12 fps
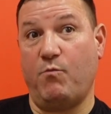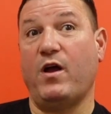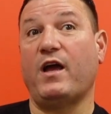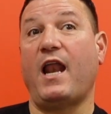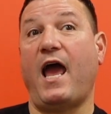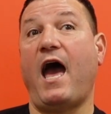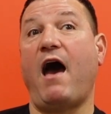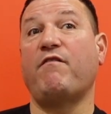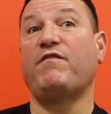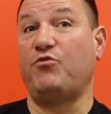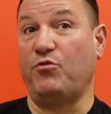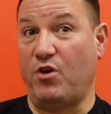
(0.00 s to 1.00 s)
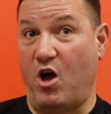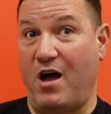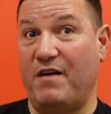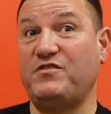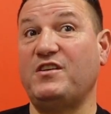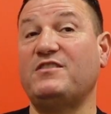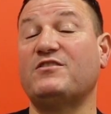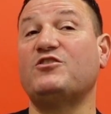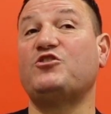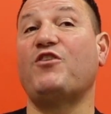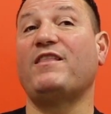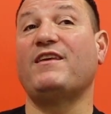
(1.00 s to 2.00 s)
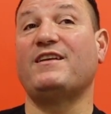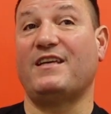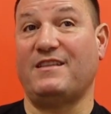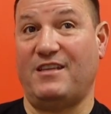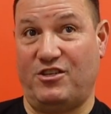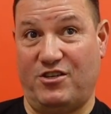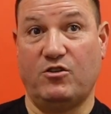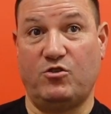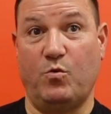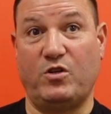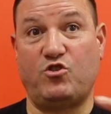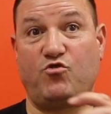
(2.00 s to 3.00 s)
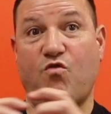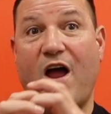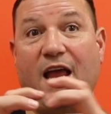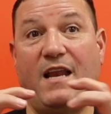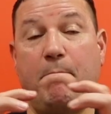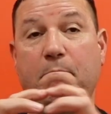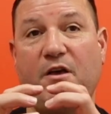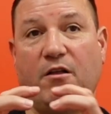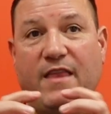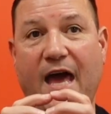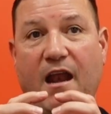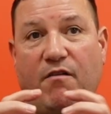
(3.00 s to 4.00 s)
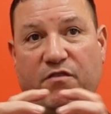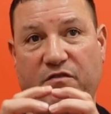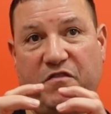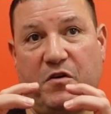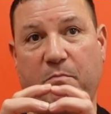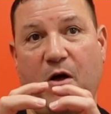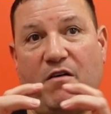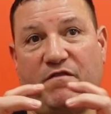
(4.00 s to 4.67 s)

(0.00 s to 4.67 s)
going to have through the off-season strength and condition. So we're trying to build that Everett football